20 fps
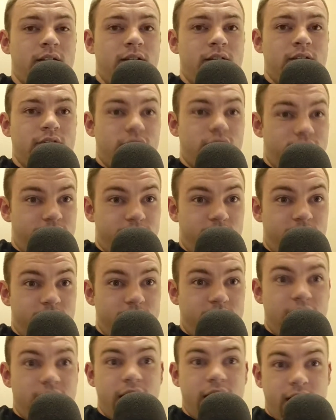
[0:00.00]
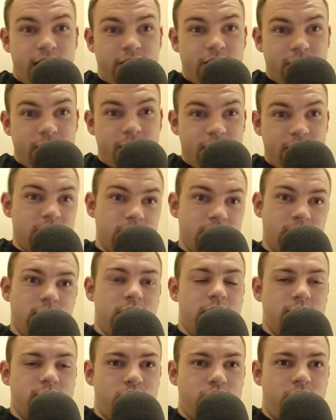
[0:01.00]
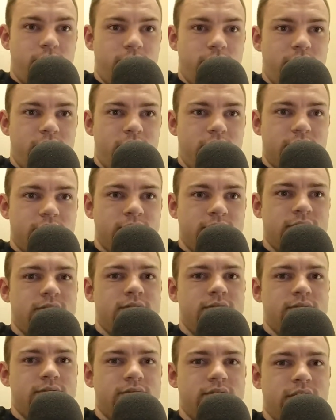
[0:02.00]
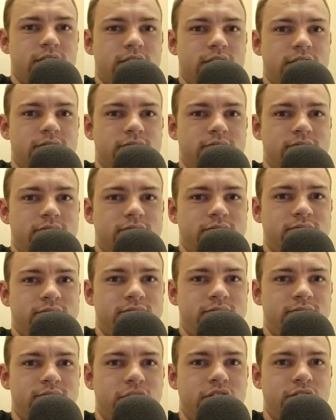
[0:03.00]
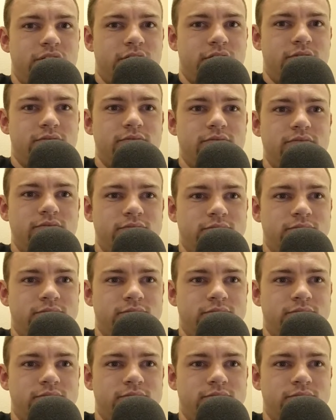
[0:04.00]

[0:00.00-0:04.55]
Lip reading: don't forget to add me on Pop Tropica. You know,